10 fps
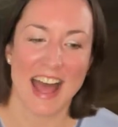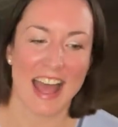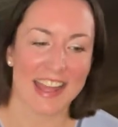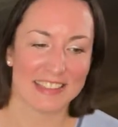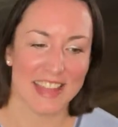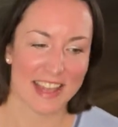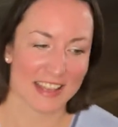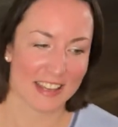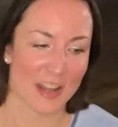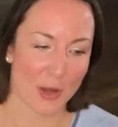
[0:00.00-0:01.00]
And
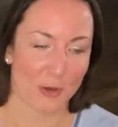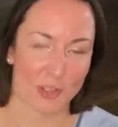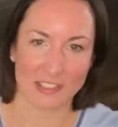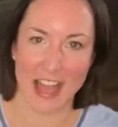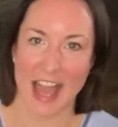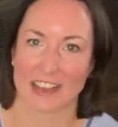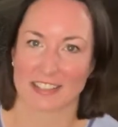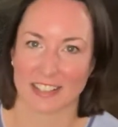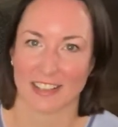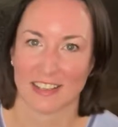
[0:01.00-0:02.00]
then
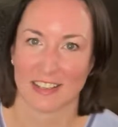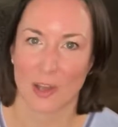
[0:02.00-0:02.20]
relax,